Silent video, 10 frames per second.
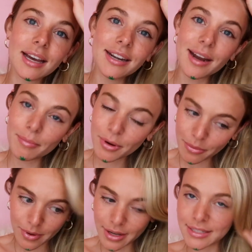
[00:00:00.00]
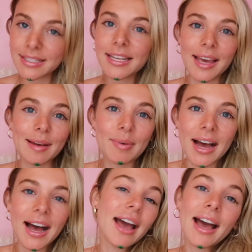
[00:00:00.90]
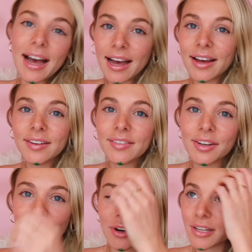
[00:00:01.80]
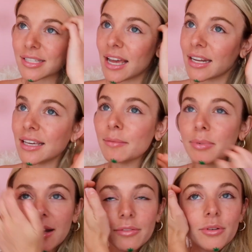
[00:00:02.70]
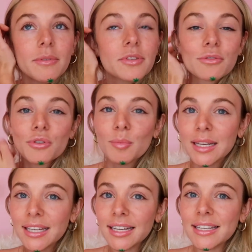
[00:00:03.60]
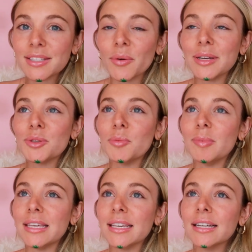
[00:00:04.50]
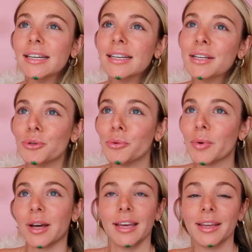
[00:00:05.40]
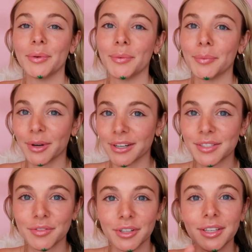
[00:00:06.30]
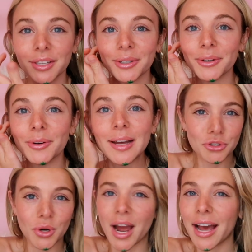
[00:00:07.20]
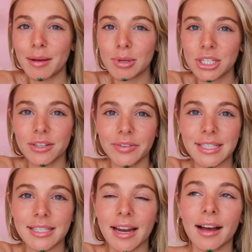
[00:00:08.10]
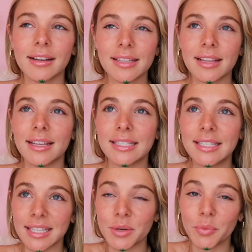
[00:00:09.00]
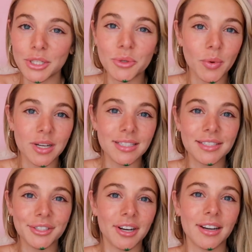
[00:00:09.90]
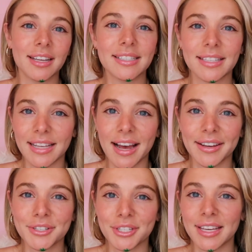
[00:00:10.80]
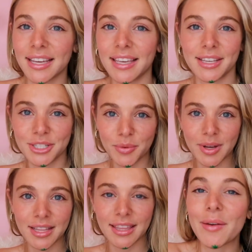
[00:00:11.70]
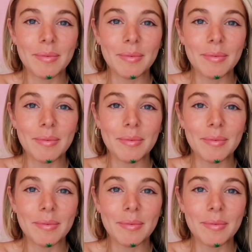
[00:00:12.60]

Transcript: a number one tip I have across any platform of social media is going to be do what works for you. Try a bunch of different styles and then see which ones your audience is actually engaging with. Say